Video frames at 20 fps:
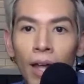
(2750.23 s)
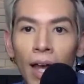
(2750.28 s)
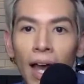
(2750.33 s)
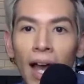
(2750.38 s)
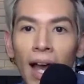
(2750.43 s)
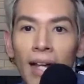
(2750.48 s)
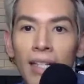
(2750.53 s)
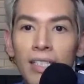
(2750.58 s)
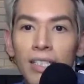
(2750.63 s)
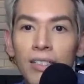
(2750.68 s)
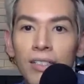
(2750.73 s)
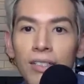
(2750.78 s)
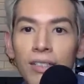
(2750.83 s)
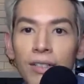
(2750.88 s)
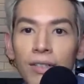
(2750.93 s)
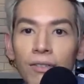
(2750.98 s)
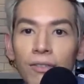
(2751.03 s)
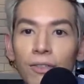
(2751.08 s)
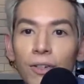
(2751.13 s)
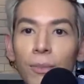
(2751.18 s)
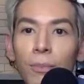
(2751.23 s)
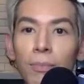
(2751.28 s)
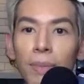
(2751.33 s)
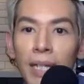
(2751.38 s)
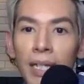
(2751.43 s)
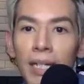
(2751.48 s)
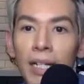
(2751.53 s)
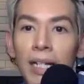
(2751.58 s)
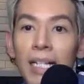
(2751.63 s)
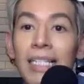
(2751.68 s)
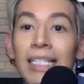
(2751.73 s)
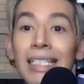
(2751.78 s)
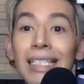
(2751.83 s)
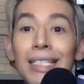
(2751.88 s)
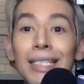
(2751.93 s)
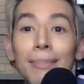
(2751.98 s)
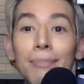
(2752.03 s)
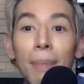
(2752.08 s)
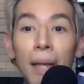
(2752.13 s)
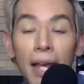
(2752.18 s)
As for being a
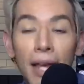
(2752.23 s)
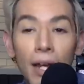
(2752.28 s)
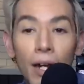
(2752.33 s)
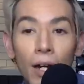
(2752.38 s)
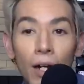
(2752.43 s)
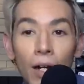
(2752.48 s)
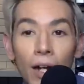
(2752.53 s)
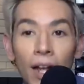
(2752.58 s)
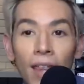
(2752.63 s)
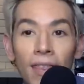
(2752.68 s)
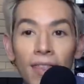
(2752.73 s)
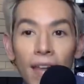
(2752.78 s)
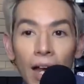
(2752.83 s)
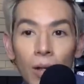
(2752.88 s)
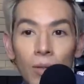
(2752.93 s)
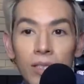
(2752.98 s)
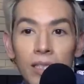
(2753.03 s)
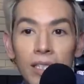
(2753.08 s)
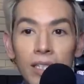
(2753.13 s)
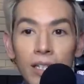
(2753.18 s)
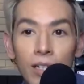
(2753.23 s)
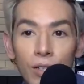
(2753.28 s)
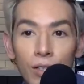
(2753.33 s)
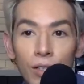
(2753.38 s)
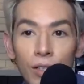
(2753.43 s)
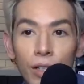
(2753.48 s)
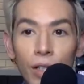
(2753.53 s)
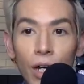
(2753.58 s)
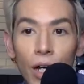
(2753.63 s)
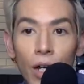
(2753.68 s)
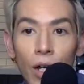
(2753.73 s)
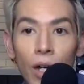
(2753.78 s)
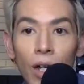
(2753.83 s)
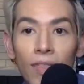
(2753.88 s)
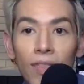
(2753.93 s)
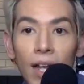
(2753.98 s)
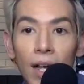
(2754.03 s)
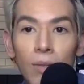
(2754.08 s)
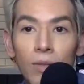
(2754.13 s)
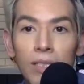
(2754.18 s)
spare, 1,000 years ago,
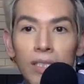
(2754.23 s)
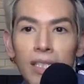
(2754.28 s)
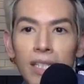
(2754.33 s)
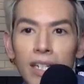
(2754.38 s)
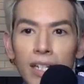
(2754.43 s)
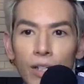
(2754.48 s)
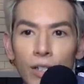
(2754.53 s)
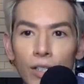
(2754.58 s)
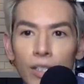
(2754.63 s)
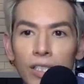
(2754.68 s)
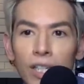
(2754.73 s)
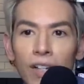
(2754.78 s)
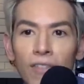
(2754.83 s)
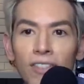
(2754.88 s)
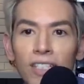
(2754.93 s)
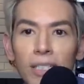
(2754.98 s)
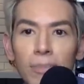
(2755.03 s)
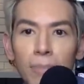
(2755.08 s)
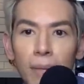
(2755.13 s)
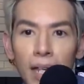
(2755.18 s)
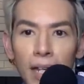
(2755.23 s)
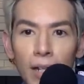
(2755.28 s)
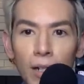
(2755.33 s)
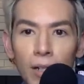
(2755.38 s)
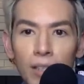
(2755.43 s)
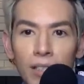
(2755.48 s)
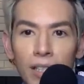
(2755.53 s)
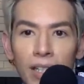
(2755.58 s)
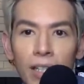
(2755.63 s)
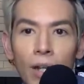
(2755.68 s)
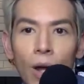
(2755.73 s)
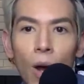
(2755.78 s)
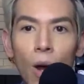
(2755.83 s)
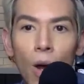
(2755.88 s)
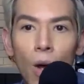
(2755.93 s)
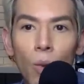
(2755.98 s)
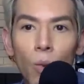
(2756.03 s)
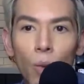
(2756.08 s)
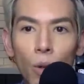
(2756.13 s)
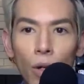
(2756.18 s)
1,000 years of spares in
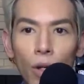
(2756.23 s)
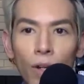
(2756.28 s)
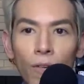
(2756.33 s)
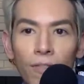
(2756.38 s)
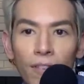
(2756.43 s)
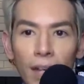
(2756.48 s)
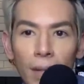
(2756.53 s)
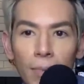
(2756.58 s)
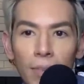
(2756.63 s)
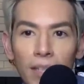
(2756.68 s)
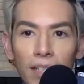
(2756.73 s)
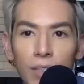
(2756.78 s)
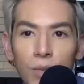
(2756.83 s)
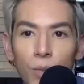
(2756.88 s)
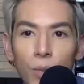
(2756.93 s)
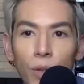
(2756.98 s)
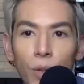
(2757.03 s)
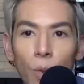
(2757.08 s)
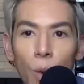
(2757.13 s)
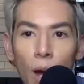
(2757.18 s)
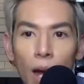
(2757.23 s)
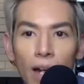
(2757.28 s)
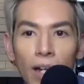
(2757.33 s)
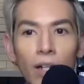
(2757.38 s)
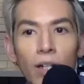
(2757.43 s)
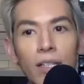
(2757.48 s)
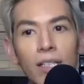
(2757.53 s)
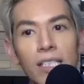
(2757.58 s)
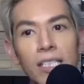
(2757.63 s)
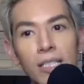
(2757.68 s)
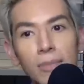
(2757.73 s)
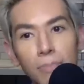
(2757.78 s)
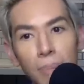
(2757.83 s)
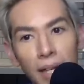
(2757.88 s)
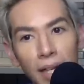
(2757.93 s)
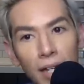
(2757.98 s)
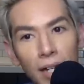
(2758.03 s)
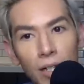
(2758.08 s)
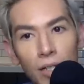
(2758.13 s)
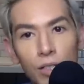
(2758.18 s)
all royal families require
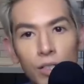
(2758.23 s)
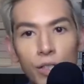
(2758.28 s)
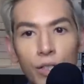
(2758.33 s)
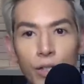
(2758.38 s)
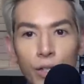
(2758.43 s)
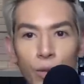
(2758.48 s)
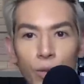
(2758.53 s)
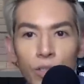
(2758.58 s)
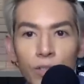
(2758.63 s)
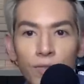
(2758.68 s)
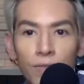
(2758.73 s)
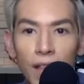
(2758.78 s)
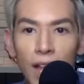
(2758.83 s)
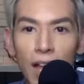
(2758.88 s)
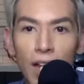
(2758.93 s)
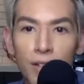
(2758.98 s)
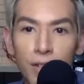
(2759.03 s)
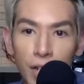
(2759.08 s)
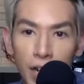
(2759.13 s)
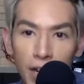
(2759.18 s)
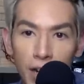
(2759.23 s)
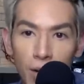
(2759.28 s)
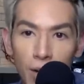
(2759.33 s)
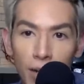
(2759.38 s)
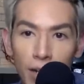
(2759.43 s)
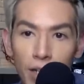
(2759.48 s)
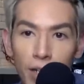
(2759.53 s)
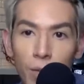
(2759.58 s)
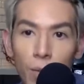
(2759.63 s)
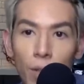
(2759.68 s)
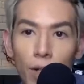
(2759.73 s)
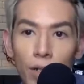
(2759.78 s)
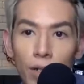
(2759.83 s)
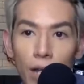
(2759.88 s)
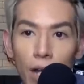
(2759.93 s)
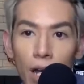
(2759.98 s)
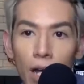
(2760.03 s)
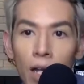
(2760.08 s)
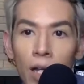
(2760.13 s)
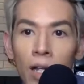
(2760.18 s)
spares. Newsflash, Harry, you are
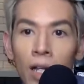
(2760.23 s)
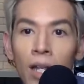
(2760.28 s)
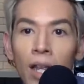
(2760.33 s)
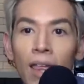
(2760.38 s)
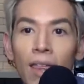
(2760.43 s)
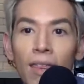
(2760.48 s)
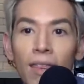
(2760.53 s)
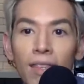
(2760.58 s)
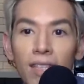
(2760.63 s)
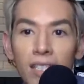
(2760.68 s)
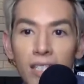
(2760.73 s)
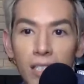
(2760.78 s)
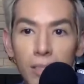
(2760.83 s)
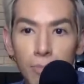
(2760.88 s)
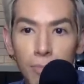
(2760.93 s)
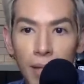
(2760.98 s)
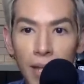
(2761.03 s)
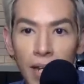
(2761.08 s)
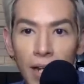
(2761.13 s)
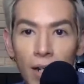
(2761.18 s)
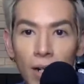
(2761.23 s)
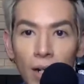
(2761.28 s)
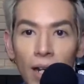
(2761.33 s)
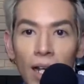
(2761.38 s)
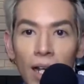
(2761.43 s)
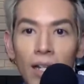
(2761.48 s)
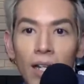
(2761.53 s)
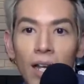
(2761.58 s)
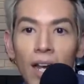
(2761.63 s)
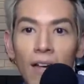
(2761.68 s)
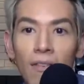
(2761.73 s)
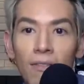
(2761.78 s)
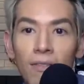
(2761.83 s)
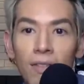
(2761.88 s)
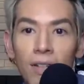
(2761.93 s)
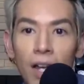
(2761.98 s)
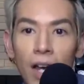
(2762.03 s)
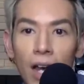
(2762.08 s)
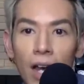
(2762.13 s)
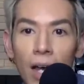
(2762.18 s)
not the spare and have
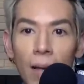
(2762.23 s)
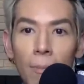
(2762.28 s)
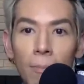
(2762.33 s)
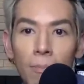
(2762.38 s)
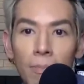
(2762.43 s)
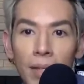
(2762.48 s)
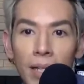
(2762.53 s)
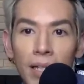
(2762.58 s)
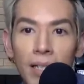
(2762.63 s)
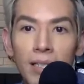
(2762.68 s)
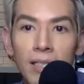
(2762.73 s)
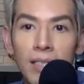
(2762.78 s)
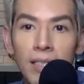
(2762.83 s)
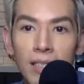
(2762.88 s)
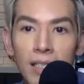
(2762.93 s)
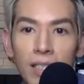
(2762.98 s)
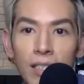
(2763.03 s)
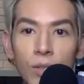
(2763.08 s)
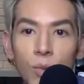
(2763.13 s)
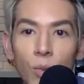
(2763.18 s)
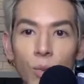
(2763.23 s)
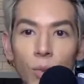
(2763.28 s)
not been since